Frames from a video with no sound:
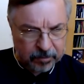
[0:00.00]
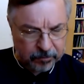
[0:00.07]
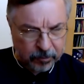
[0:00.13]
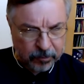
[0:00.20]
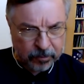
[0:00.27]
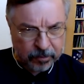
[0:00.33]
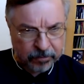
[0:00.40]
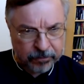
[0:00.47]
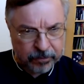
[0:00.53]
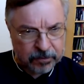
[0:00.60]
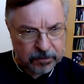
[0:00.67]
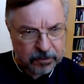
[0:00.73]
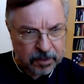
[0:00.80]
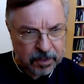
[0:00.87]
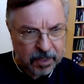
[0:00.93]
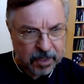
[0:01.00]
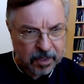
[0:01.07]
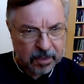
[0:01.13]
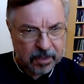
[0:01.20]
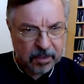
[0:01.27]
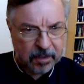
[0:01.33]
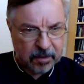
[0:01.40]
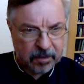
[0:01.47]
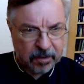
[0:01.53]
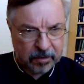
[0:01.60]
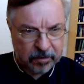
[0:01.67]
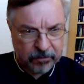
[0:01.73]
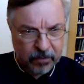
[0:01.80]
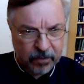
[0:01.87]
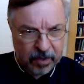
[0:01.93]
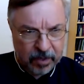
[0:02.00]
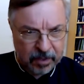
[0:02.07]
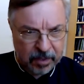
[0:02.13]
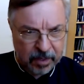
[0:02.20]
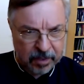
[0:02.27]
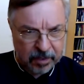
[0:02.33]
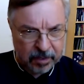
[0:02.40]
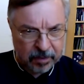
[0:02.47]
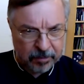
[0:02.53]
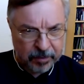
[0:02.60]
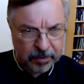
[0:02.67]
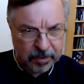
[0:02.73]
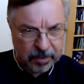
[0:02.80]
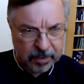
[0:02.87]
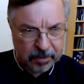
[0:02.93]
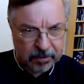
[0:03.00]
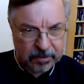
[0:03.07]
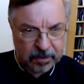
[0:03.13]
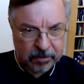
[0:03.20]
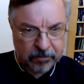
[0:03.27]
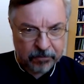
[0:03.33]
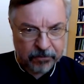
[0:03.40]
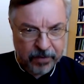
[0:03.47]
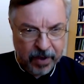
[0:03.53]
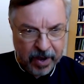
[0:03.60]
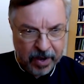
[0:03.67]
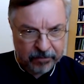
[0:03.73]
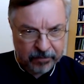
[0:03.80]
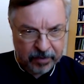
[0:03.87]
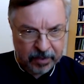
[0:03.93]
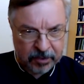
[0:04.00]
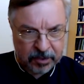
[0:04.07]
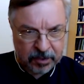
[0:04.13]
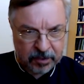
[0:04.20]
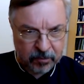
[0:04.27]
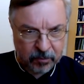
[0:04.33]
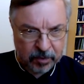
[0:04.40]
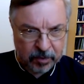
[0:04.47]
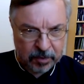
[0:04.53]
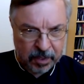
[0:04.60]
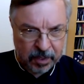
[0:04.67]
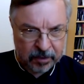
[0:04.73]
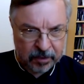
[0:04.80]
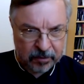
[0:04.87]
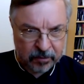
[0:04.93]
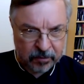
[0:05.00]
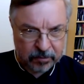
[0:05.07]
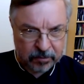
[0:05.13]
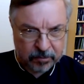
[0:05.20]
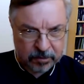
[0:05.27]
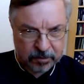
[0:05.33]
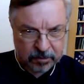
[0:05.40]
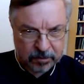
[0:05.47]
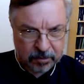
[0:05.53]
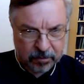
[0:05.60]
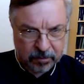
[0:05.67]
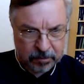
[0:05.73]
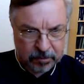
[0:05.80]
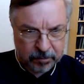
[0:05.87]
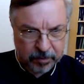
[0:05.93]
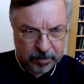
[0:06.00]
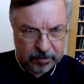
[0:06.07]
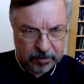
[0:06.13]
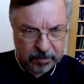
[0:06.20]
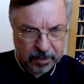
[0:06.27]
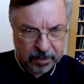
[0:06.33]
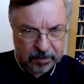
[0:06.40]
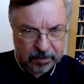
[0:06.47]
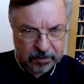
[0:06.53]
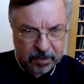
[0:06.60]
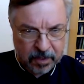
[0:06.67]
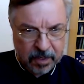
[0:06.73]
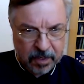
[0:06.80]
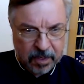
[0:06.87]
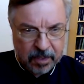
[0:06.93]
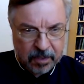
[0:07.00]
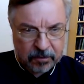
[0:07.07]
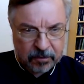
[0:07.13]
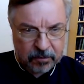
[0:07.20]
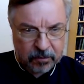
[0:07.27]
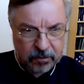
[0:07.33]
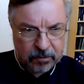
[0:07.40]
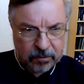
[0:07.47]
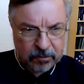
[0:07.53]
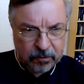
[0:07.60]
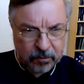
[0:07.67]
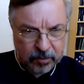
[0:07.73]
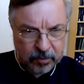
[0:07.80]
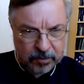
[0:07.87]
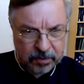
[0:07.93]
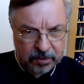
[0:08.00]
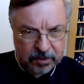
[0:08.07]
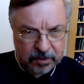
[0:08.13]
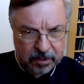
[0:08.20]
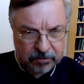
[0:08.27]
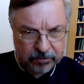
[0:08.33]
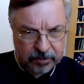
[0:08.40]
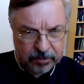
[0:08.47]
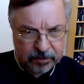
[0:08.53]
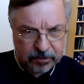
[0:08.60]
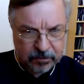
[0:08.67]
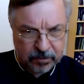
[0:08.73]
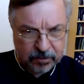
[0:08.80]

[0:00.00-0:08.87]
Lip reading: pleural fistula, 4 had candida peritonitis, and 5 actually were diagnosed with sclerosing peritonitis. So 2 were successfully